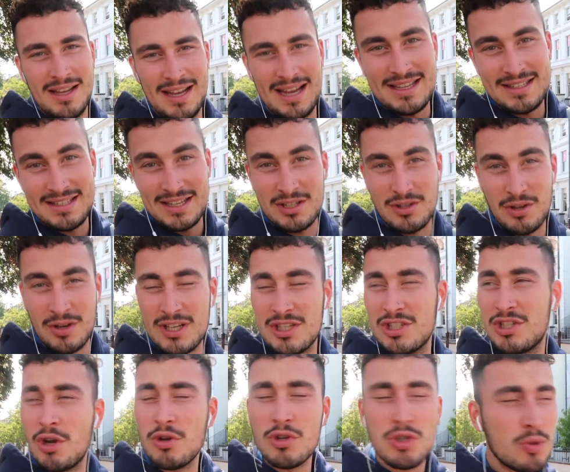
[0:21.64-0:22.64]
it tastes good. It's
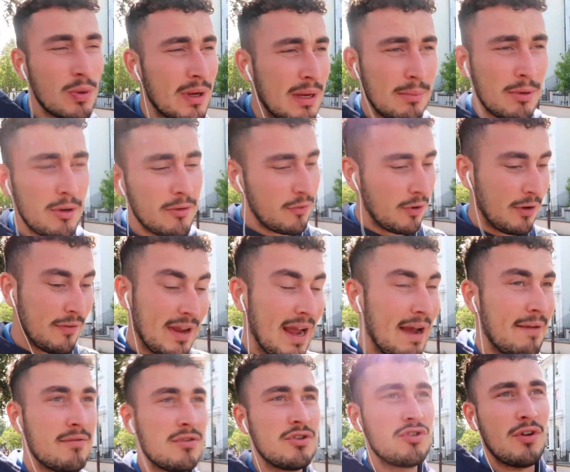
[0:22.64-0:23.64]
so sweet and beautiful. If you
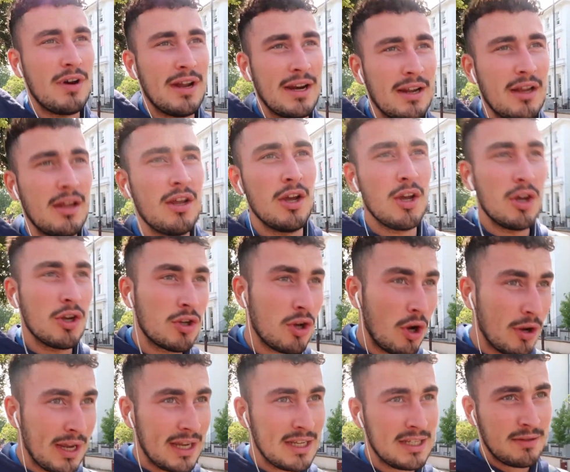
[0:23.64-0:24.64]
haven't tried it, go
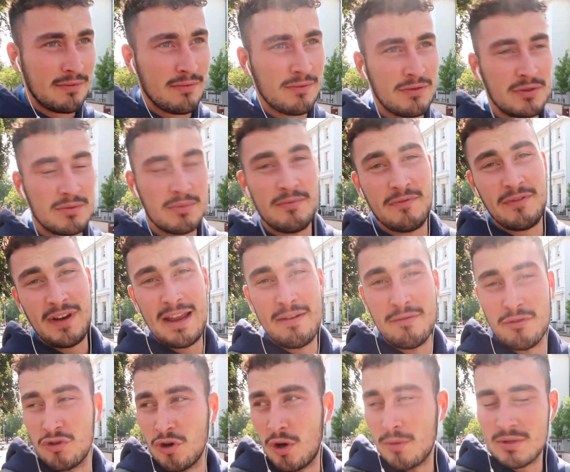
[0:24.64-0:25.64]
get you some flavor
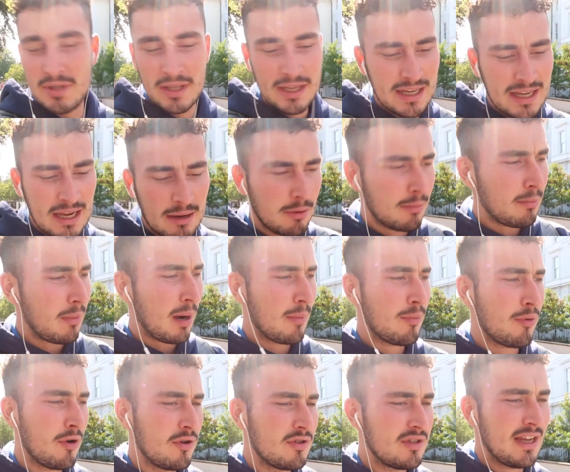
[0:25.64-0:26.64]
drops. So you can get them on
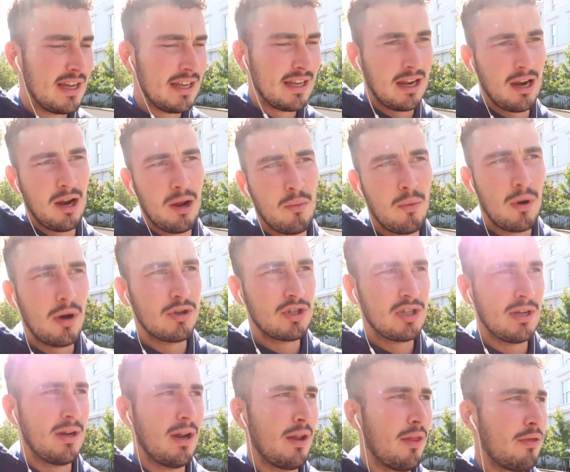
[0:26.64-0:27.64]
MyProtein. They're like, well,
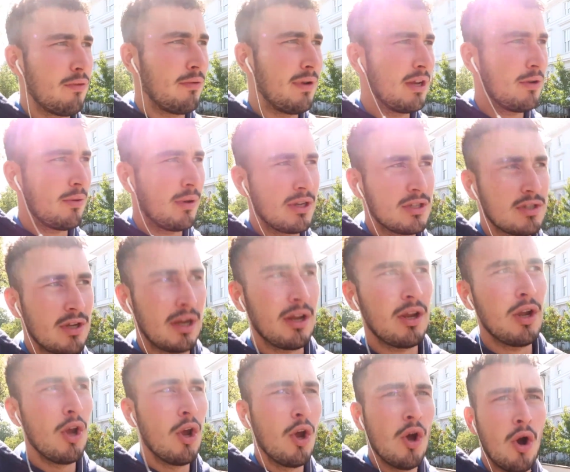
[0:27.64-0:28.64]
actually like £3 or so.
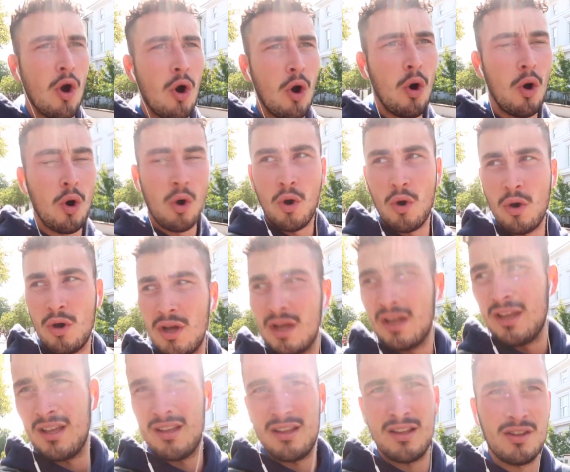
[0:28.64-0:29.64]
Or
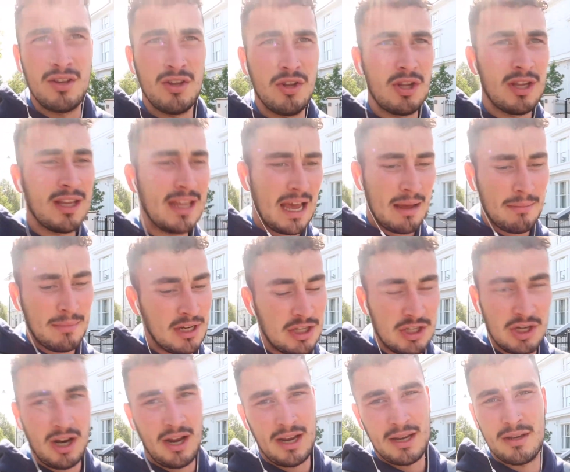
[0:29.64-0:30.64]
you can get them
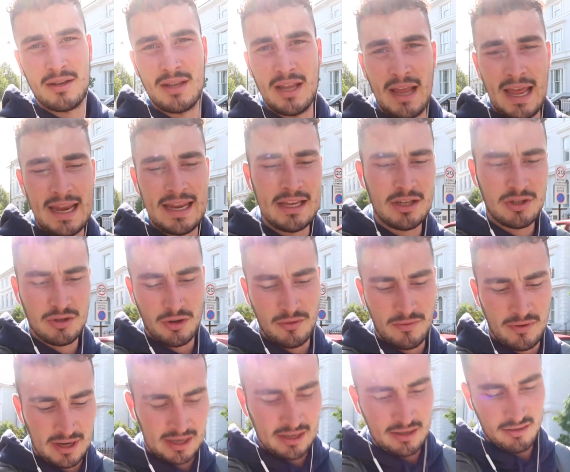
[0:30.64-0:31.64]
literally like any sort of
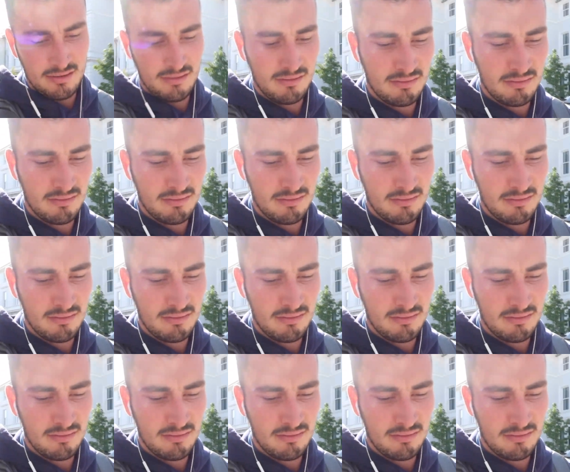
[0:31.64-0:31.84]
like